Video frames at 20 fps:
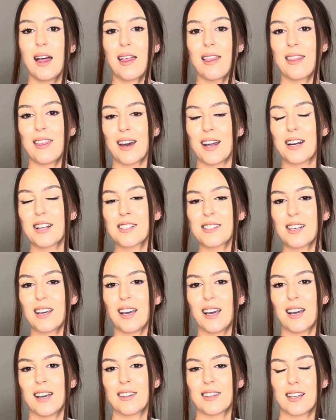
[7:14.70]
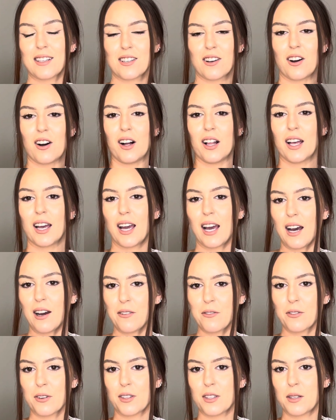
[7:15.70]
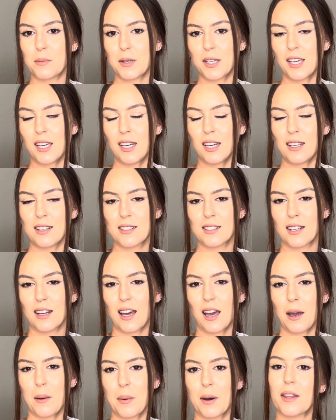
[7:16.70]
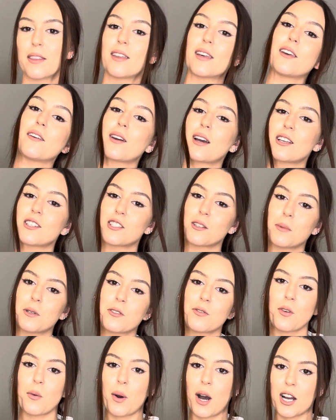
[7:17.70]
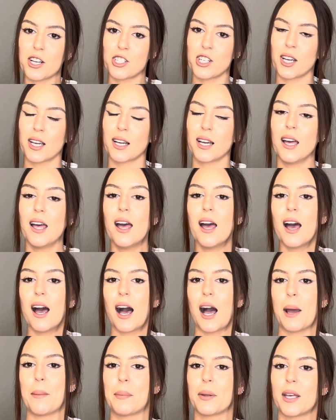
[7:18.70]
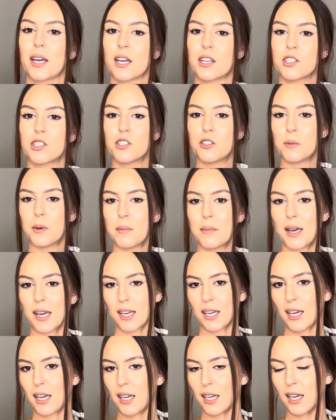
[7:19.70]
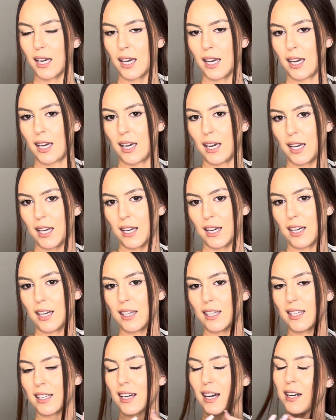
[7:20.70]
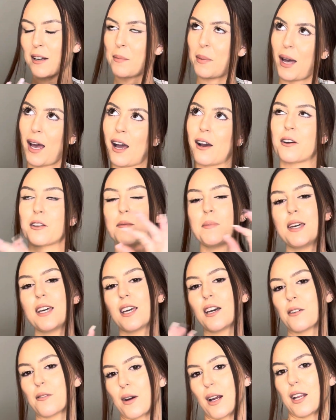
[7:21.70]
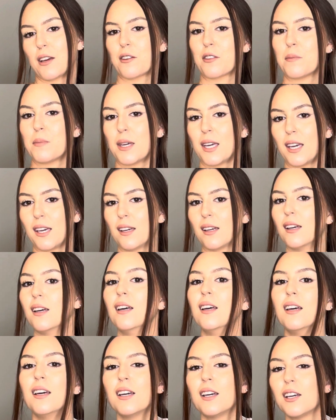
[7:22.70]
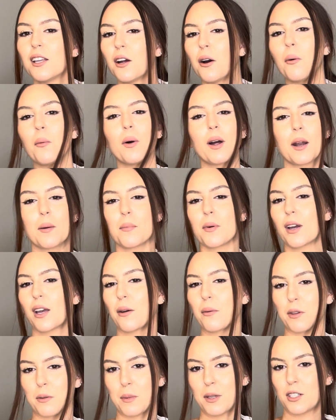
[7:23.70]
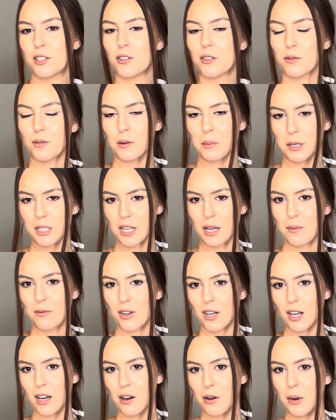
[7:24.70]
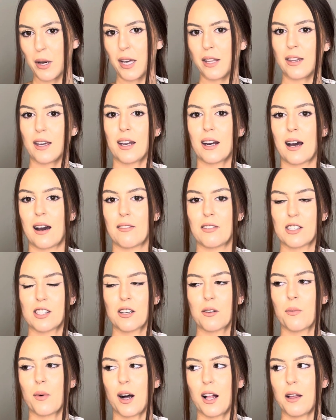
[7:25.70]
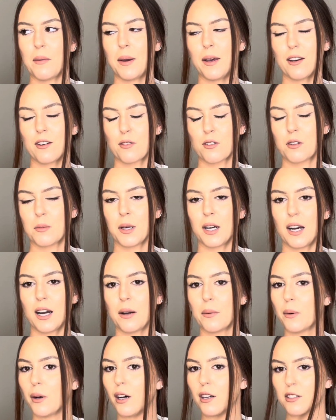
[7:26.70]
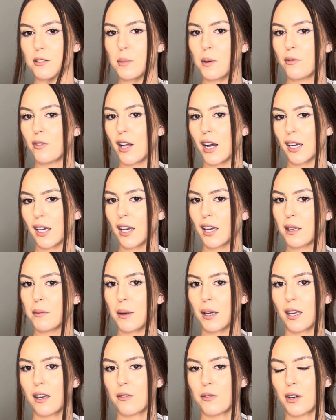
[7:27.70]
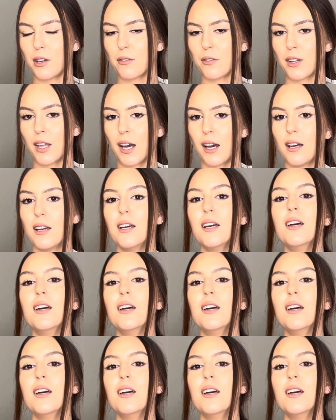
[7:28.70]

That is it. That's all I have for the bikinis today, but thank you guys so much for watching. I plan to be making a kind of pack with me, get ready with me, you know, what I'm bringing with me to Aruba type video. And then obviously while I'm in Aruba, I will also be vlogging and making a video for that.